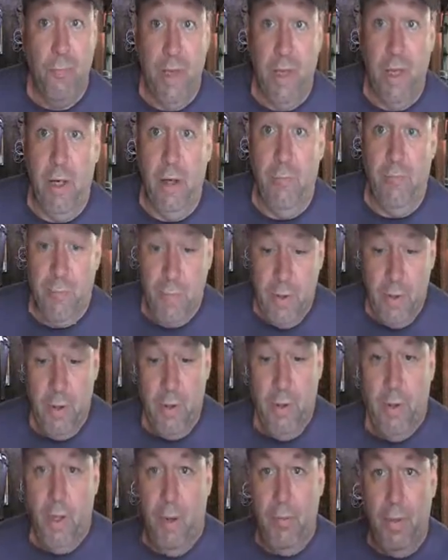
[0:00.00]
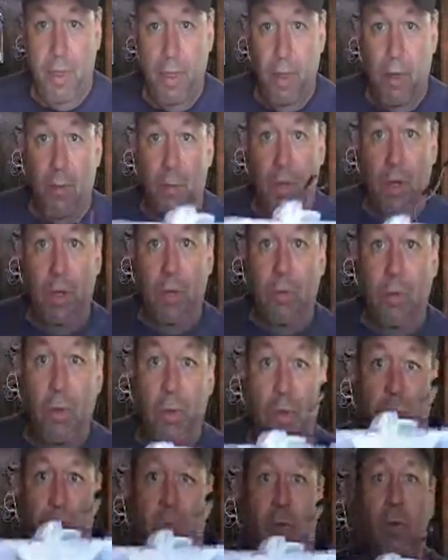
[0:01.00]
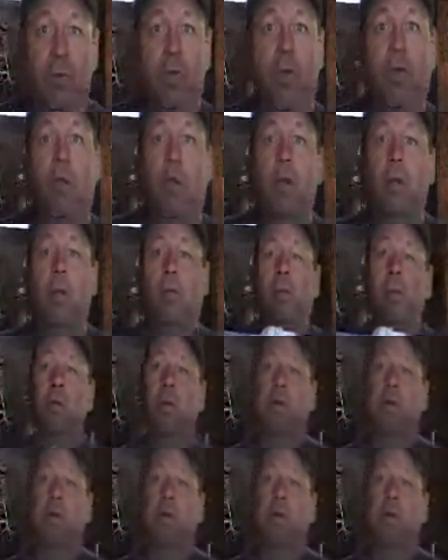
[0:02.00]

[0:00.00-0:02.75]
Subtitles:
And I mean, when it went through there,